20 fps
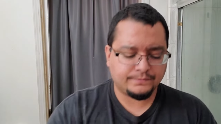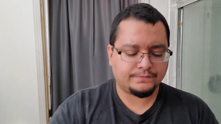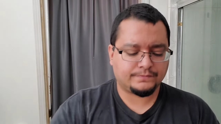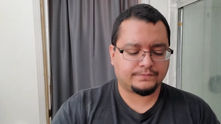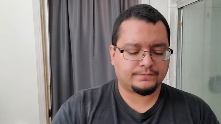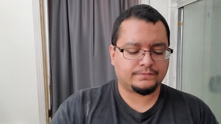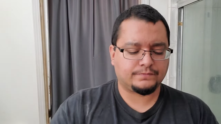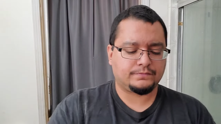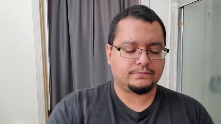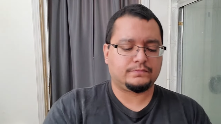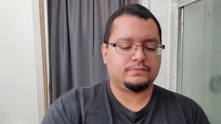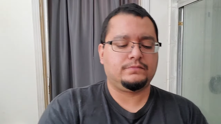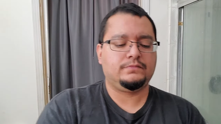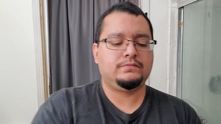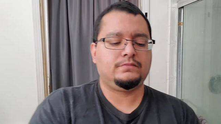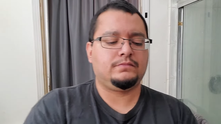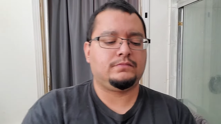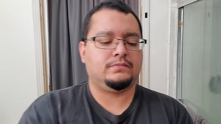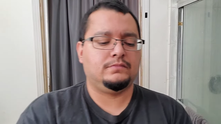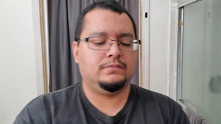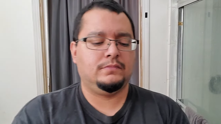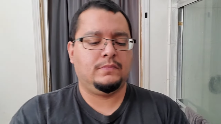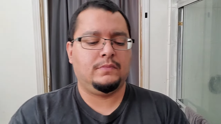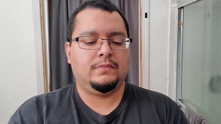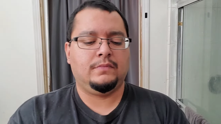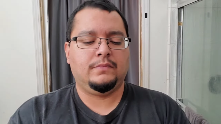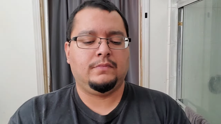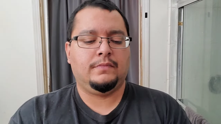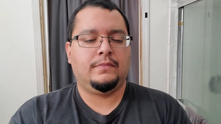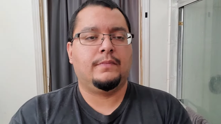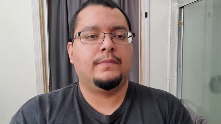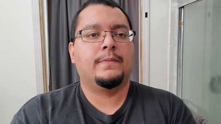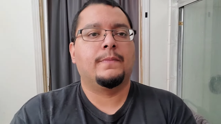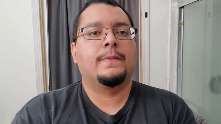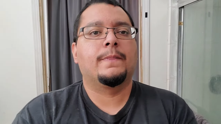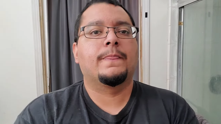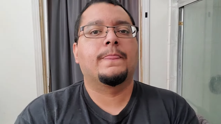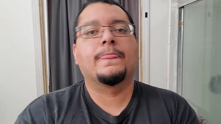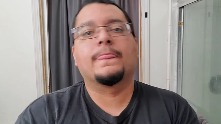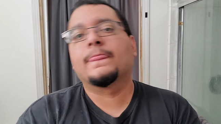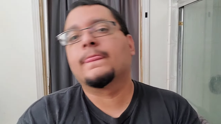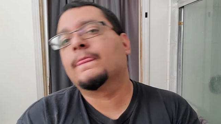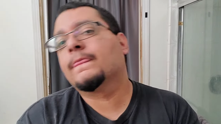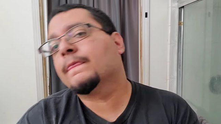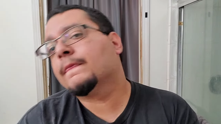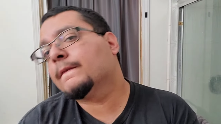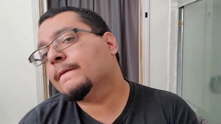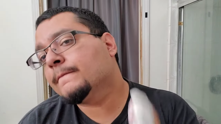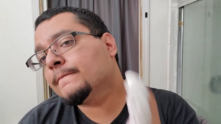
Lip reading: [no speech]